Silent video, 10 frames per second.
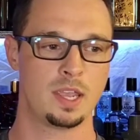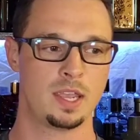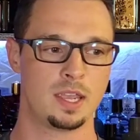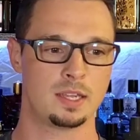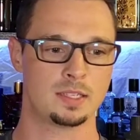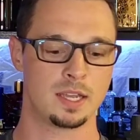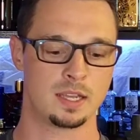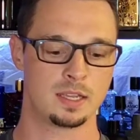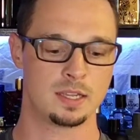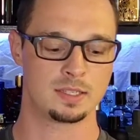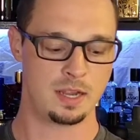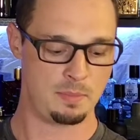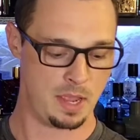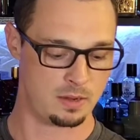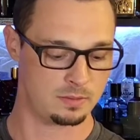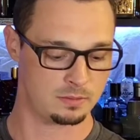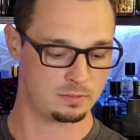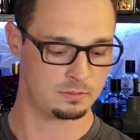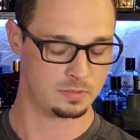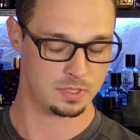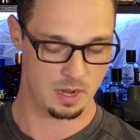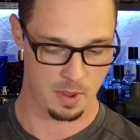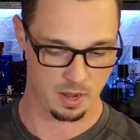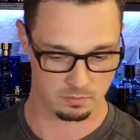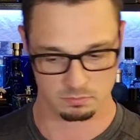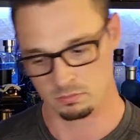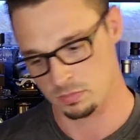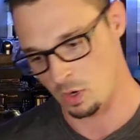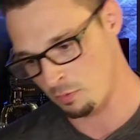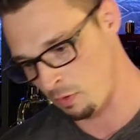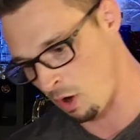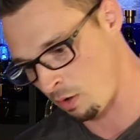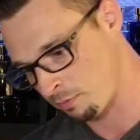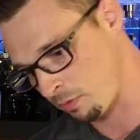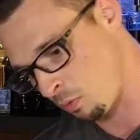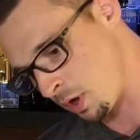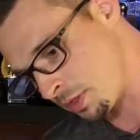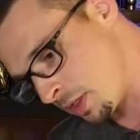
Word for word: and uh, it's not bad. It's not bad. Overall, for what